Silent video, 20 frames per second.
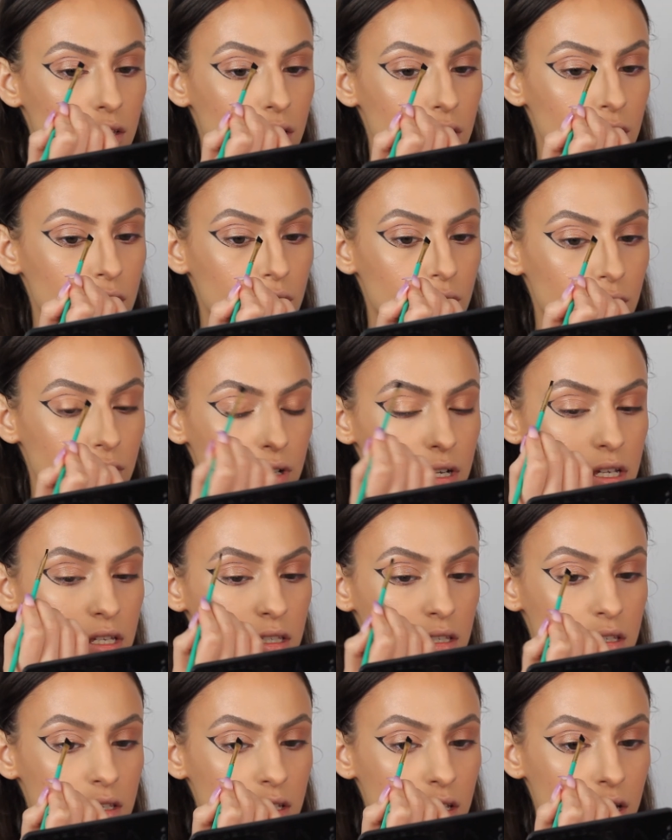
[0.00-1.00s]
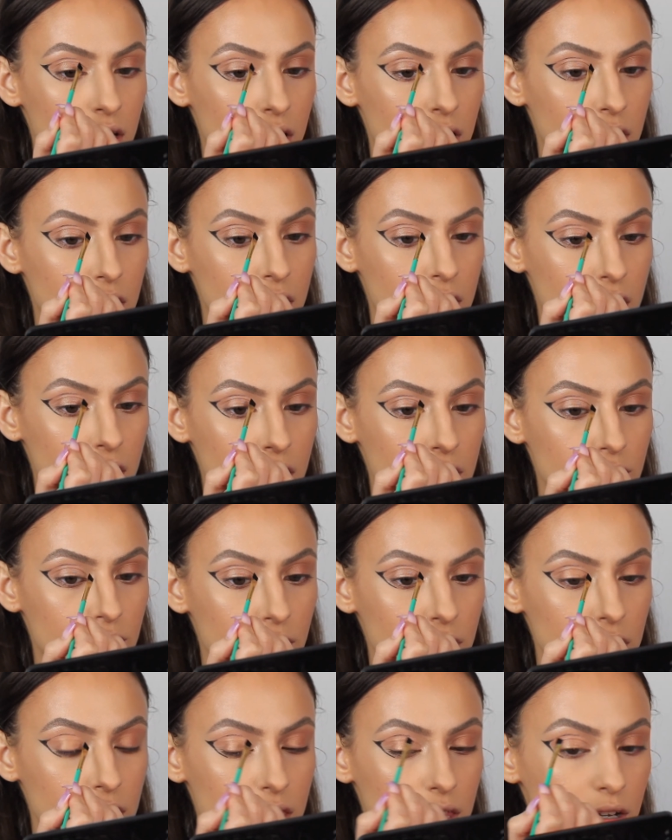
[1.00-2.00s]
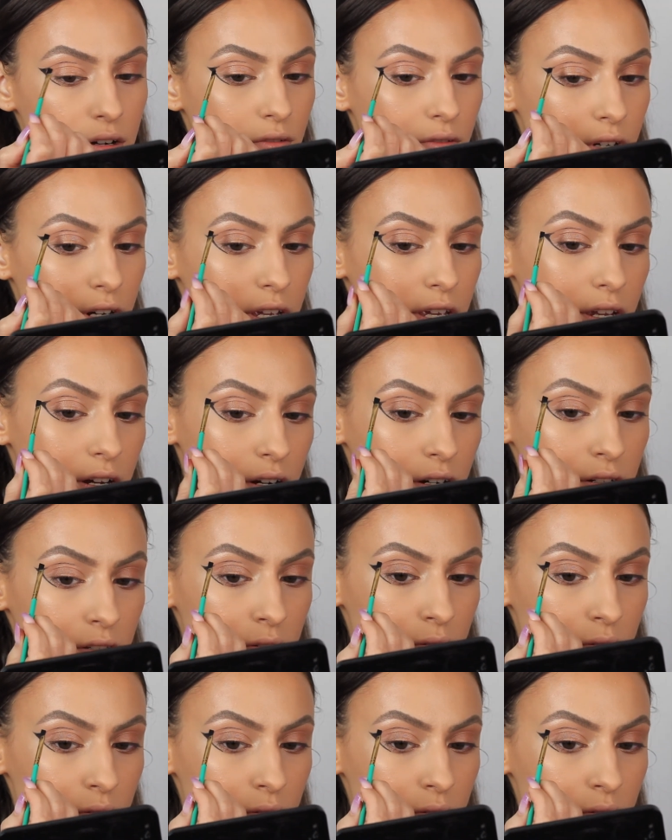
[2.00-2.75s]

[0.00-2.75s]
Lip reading: the crease and gets really thin over here,